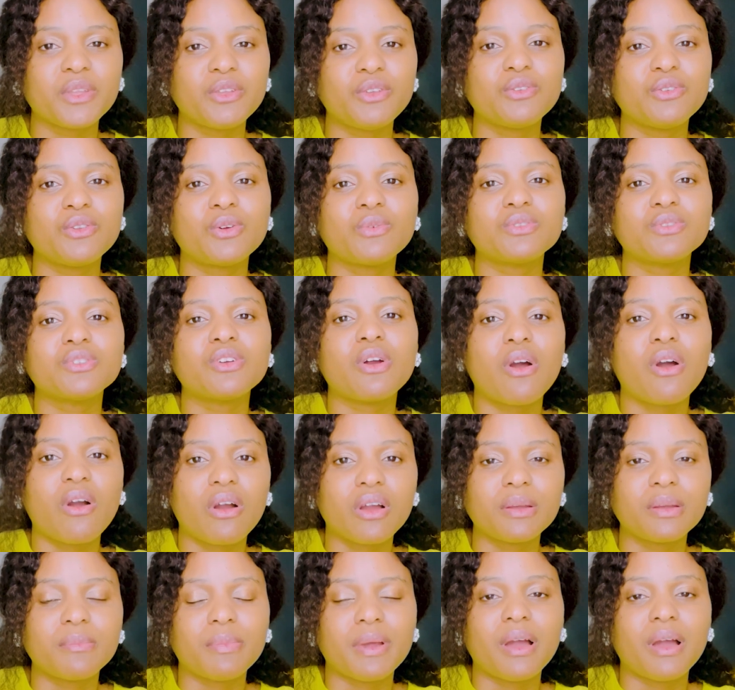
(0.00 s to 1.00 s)
we don't
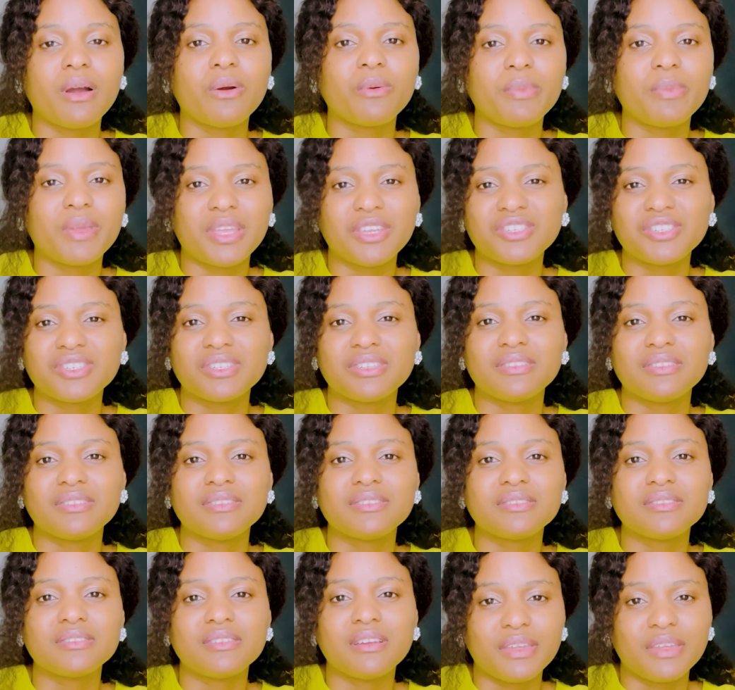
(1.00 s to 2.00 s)
talk about
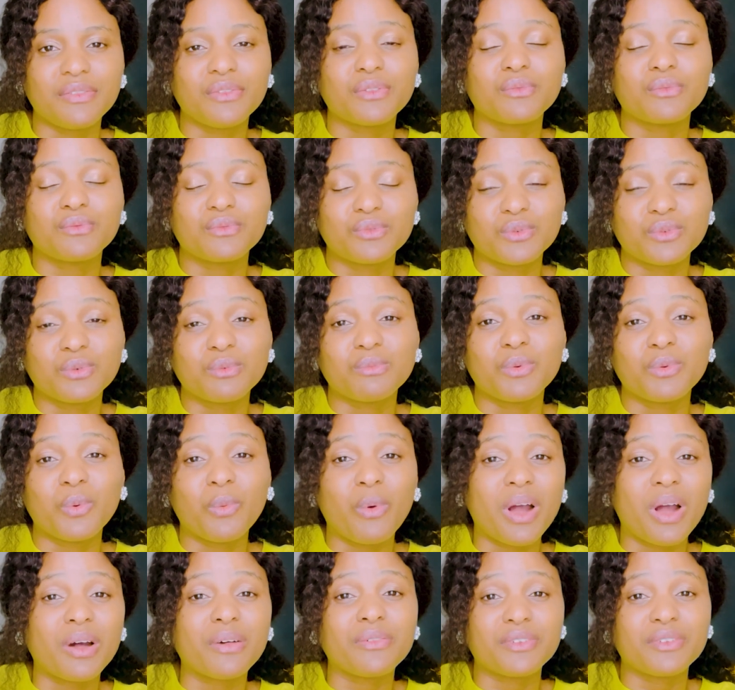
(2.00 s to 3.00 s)
patients in the room
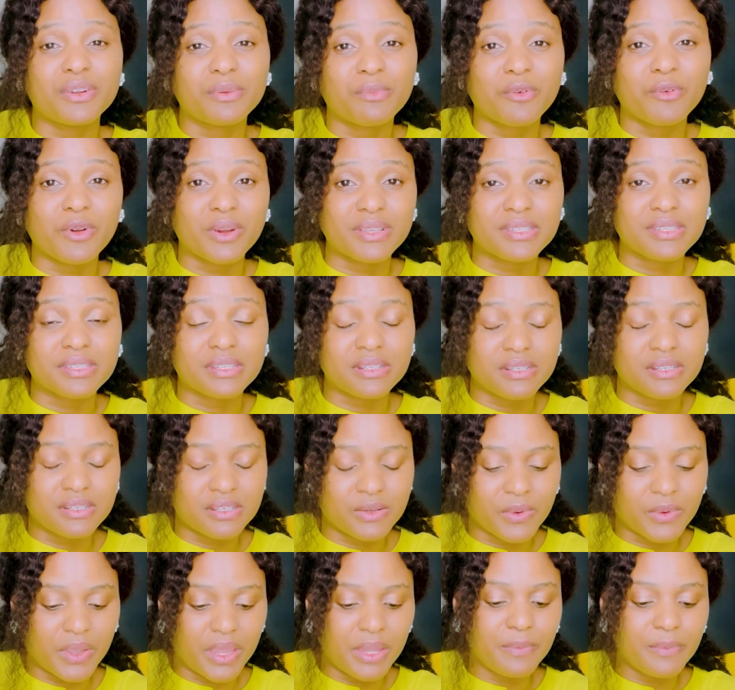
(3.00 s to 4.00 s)
while they're present,
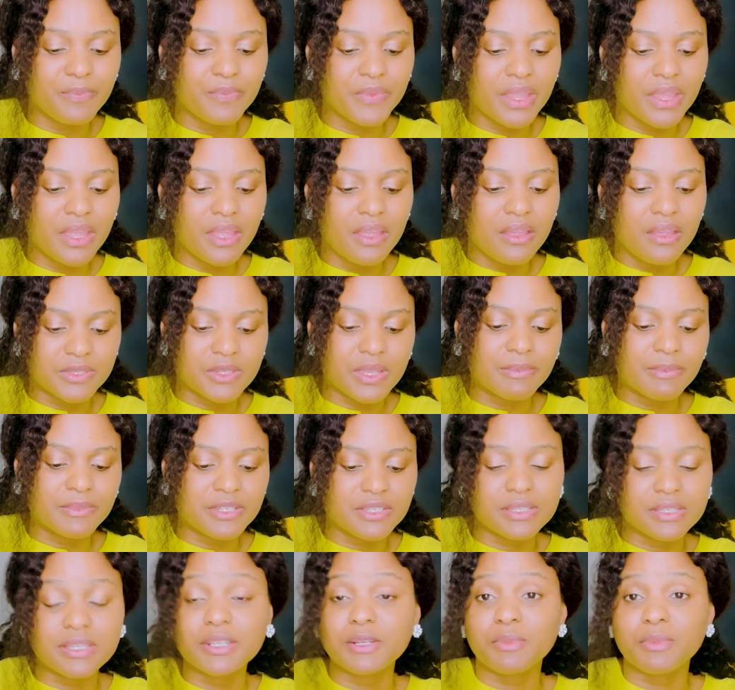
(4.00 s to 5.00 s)
okay? So I'm
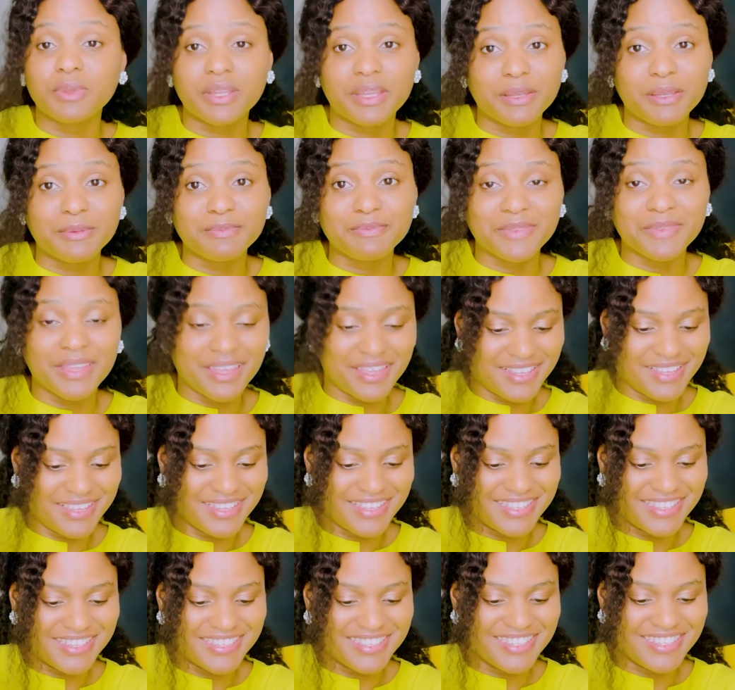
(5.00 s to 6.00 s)
just gonna play
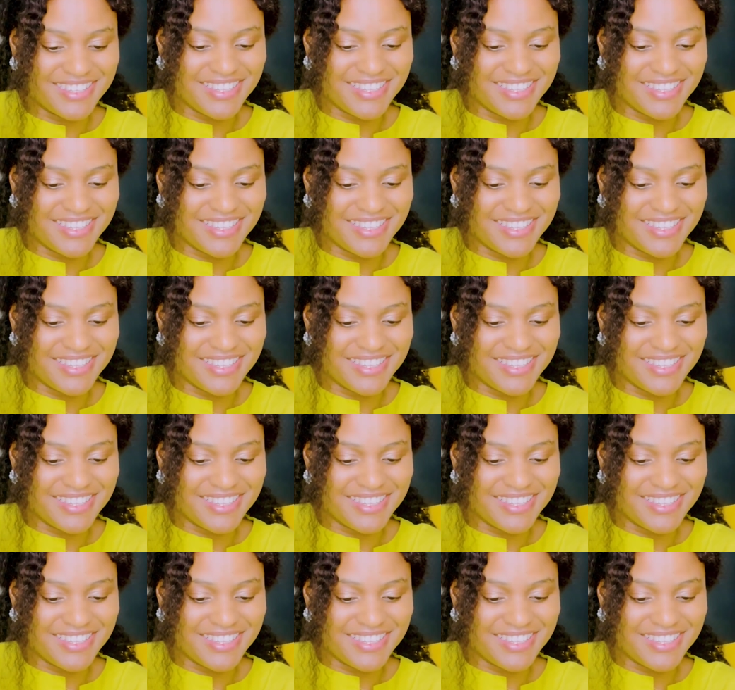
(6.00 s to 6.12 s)
it.